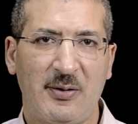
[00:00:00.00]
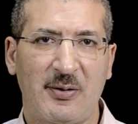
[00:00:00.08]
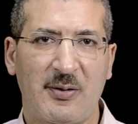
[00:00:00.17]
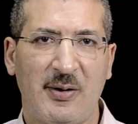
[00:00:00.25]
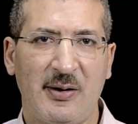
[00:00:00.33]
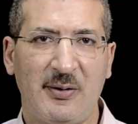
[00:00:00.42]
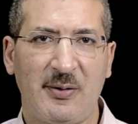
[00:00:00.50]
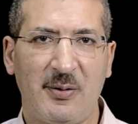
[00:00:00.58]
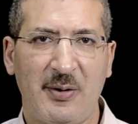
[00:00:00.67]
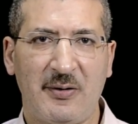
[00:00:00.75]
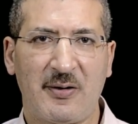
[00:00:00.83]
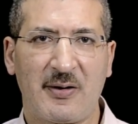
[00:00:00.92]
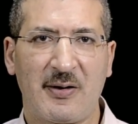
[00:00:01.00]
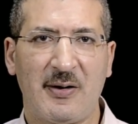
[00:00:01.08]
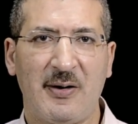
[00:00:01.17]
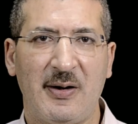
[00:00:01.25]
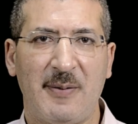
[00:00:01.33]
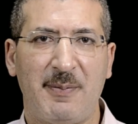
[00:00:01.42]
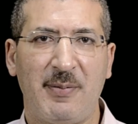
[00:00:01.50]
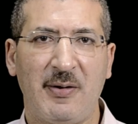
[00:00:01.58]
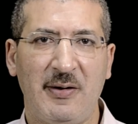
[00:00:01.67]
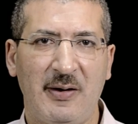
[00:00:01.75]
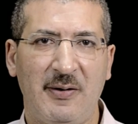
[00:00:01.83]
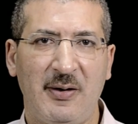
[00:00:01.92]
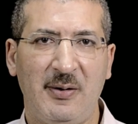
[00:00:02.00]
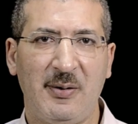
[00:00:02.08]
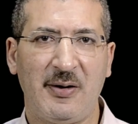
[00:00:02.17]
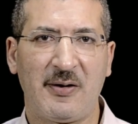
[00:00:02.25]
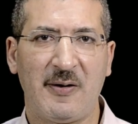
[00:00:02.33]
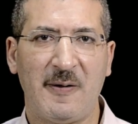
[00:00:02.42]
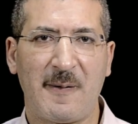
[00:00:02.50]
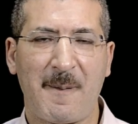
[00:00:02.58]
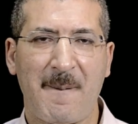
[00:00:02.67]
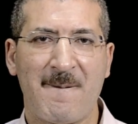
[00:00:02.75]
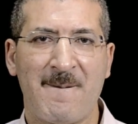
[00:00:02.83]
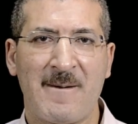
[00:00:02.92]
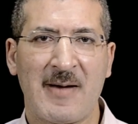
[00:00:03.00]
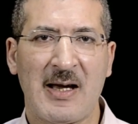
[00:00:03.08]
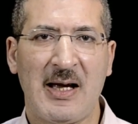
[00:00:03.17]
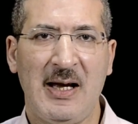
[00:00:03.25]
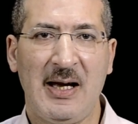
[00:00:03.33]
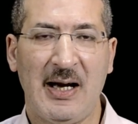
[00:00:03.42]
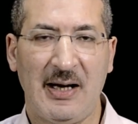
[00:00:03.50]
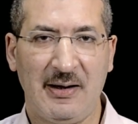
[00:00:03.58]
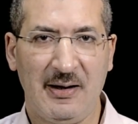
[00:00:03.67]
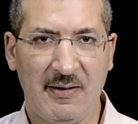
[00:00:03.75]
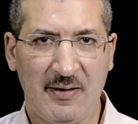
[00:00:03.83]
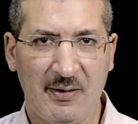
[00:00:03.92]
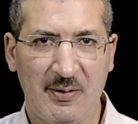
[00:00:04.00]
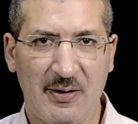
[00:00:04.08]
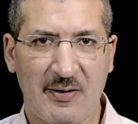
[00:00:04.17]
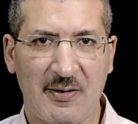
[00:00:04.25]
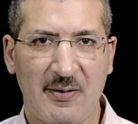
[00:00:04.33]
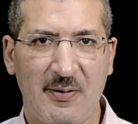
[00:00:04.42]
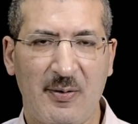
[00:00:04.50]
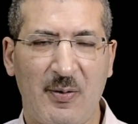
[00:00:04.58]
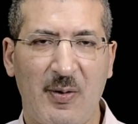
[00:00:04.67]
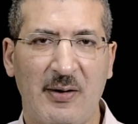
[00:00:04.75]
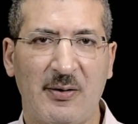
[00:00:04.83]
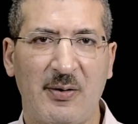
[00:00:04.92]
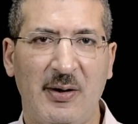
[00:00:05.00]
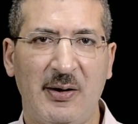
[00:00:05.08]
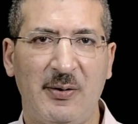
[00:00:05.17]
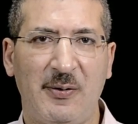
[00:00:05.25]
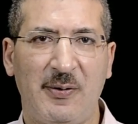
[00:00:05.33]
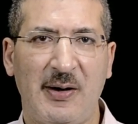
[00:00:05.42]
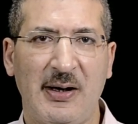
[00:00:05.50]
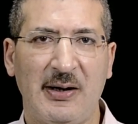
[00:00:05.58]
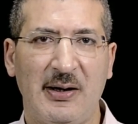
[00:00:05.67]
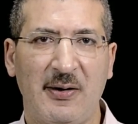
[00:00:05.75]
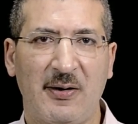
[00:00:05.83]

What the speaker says: try to reach a positive situation. And in this situation, one tries to find a